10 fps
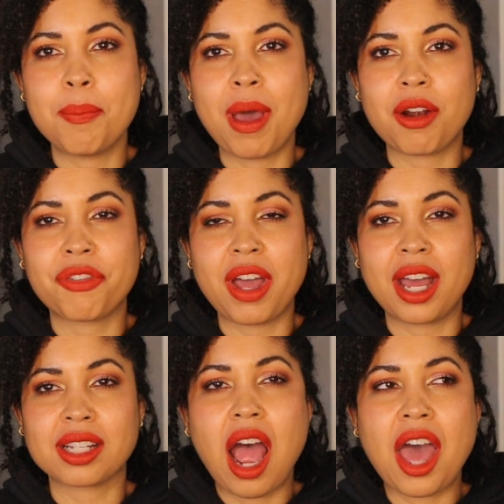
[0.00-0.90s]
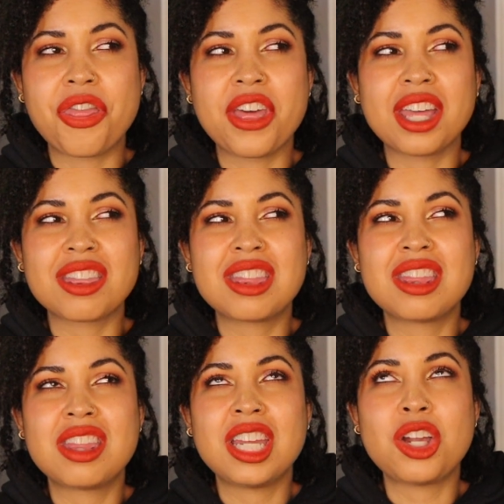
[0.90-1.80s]
Matter of fact, I think
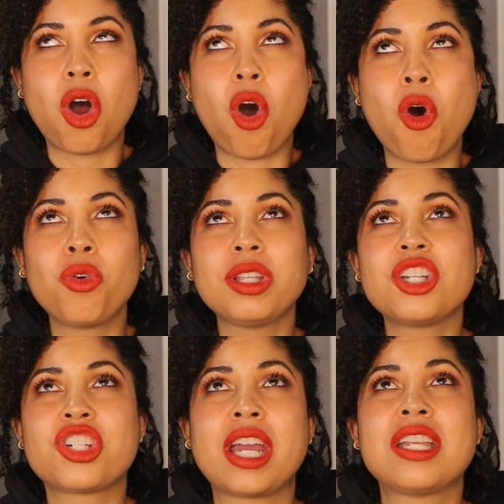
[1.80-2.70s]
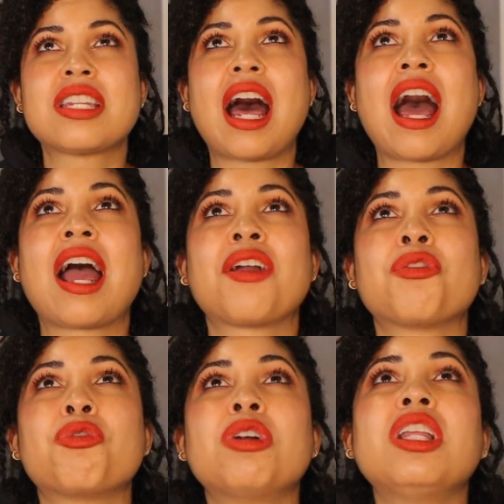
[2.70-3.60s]
the only shades I
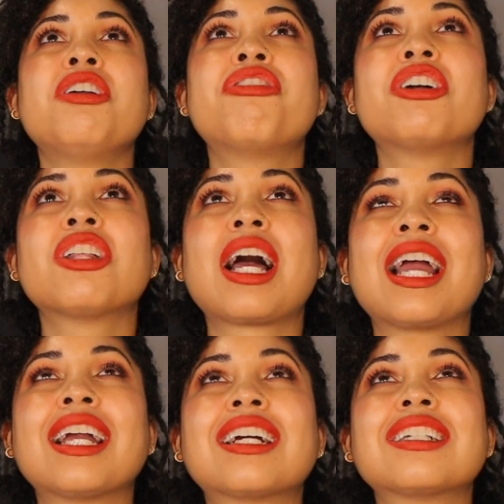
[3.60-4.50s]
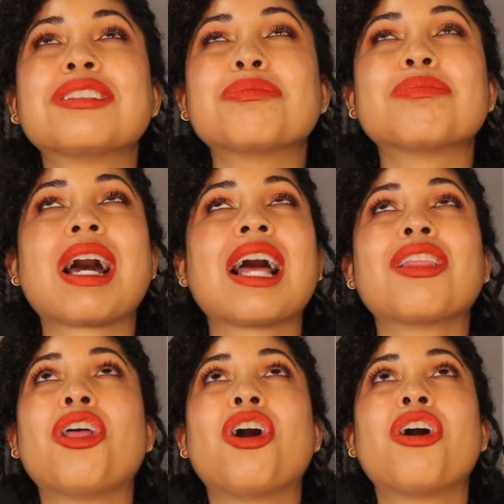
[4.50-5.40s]
really feel like I
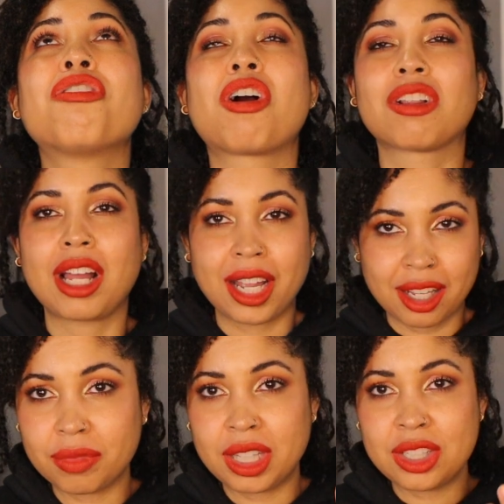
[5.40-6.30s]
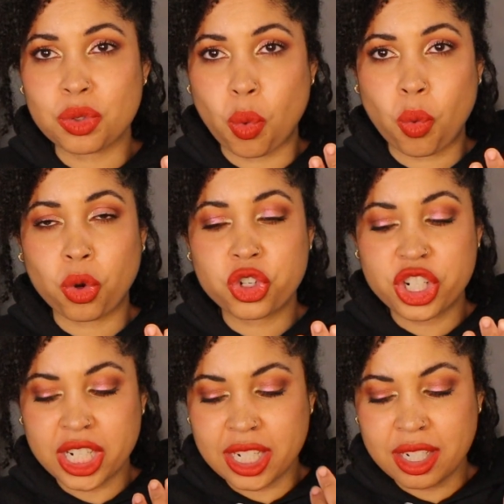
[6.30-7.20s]
love are like these
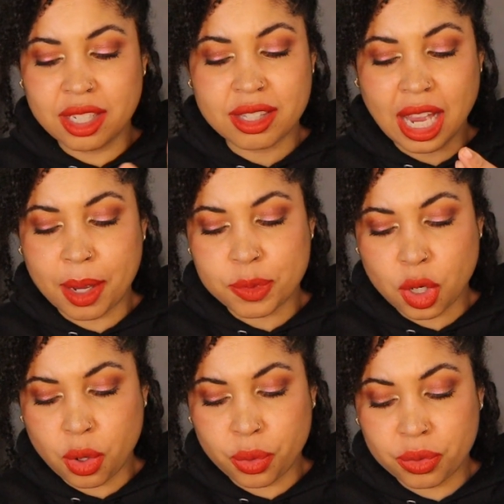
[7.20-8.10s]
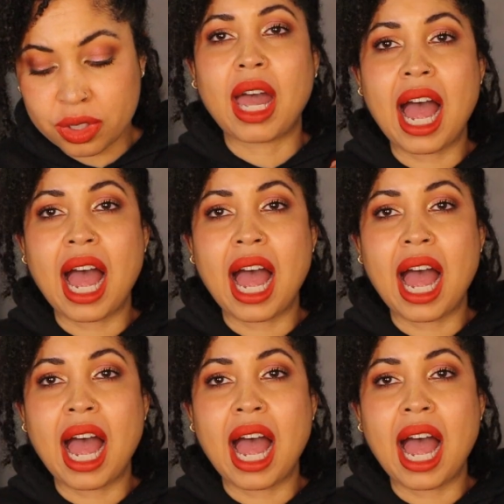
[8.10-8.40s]
orangey type tones.